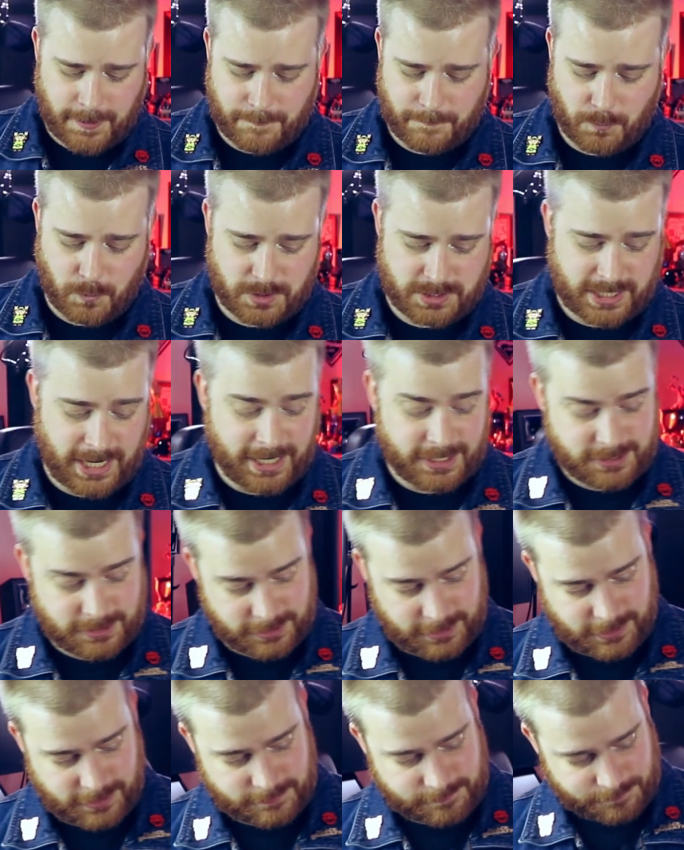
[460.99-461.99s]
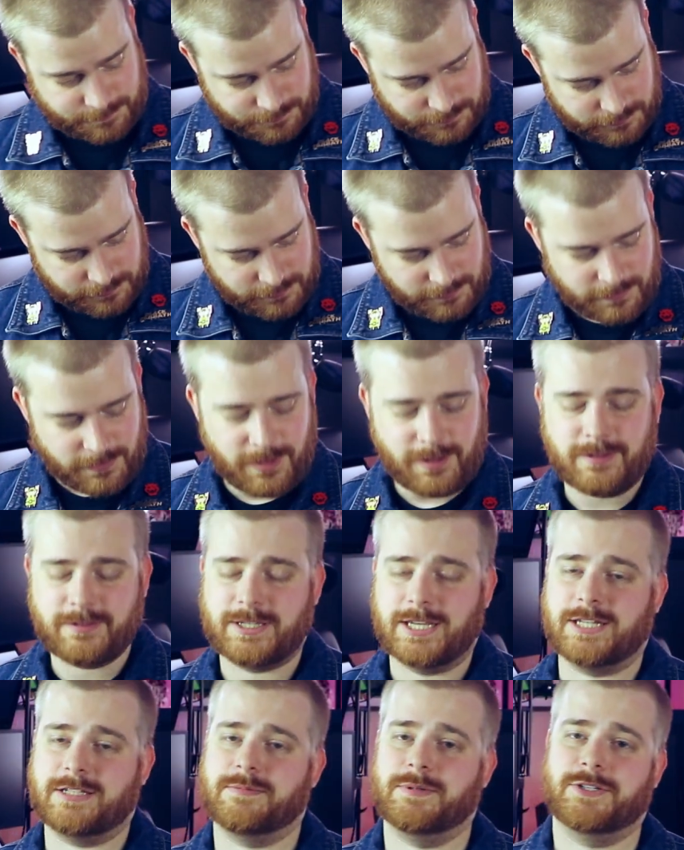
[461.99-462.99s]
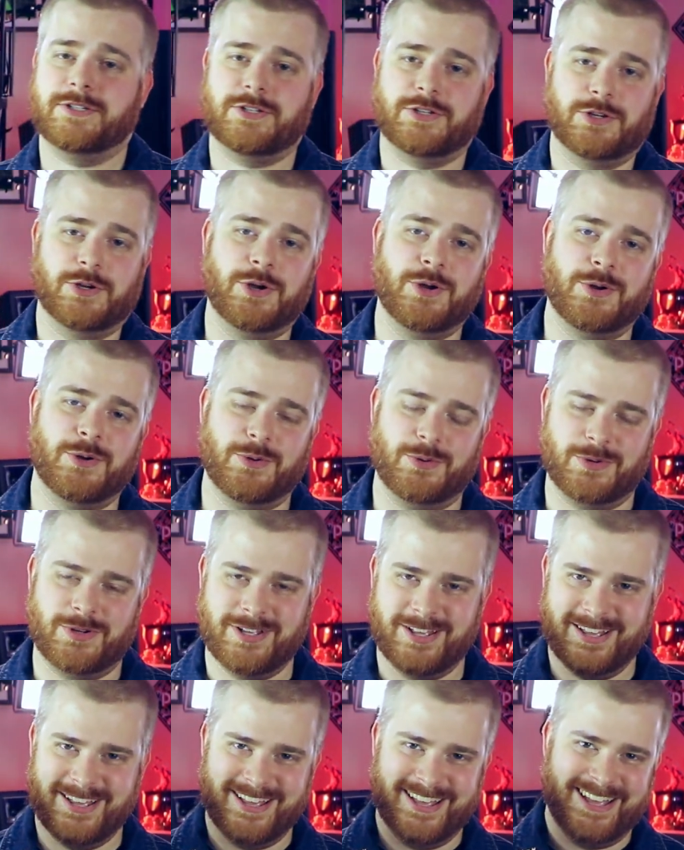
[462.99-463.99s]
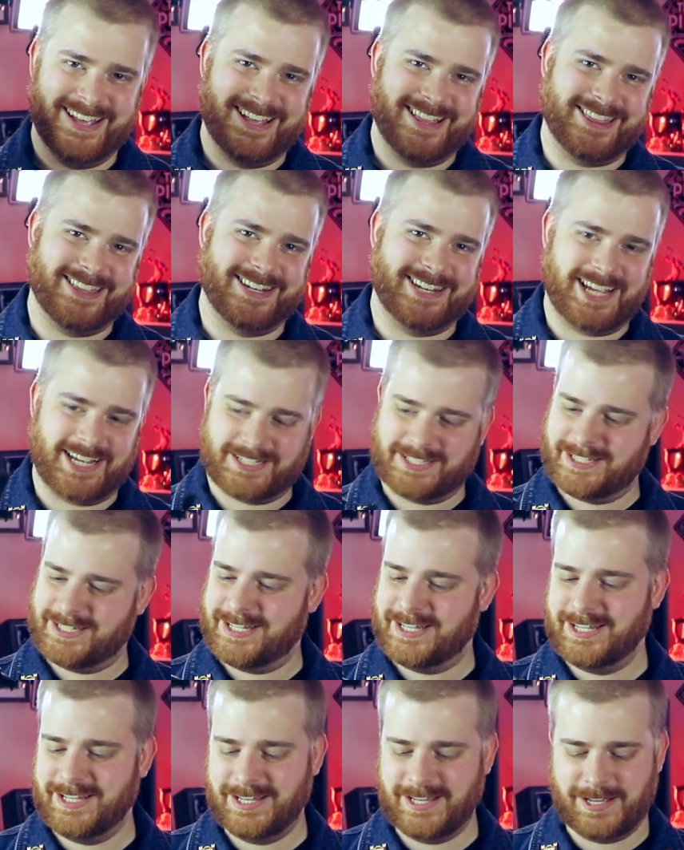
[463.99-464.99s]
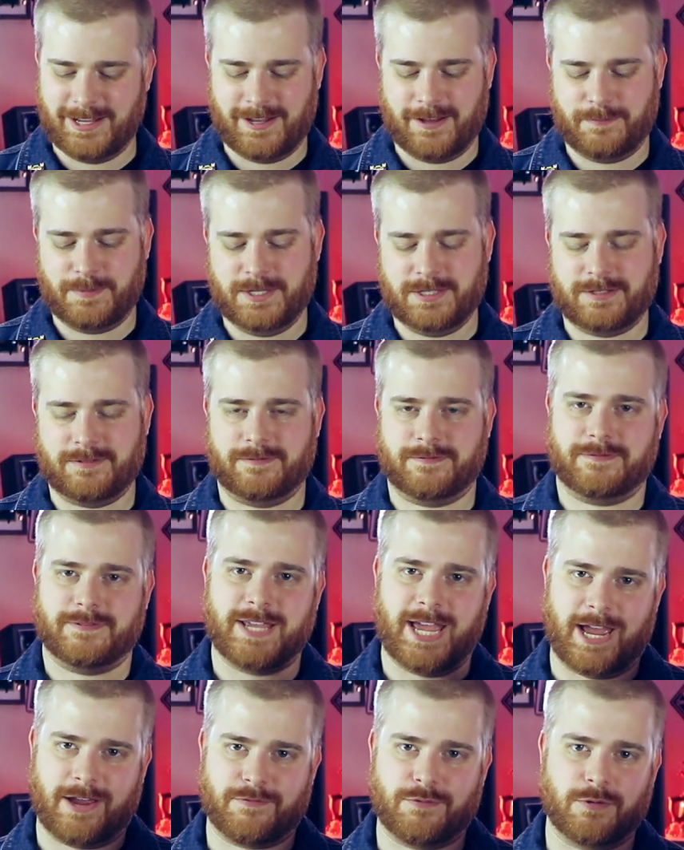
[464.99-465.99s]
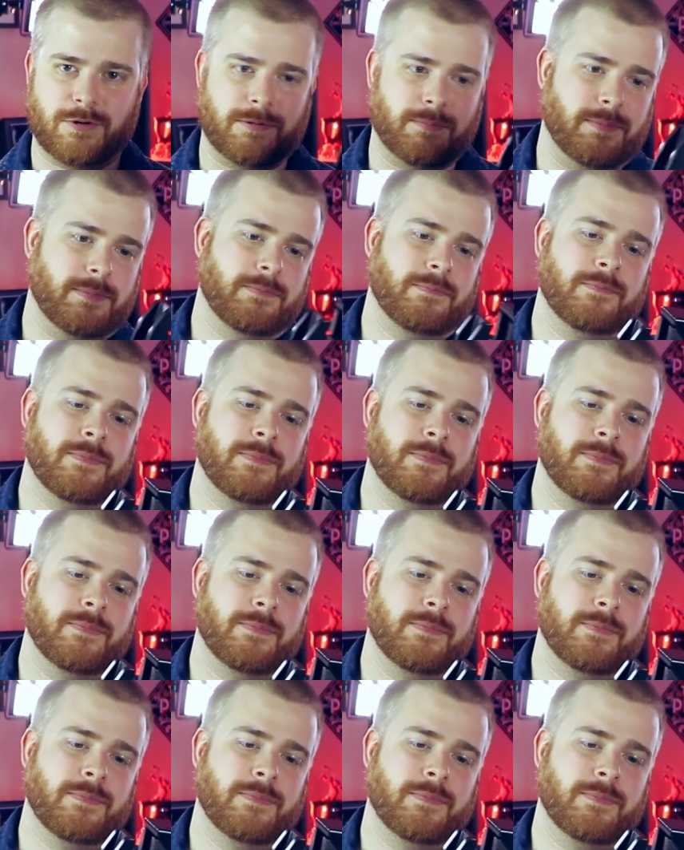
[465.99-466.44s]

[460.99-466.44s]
which actually takes me to the next piece of TAC Form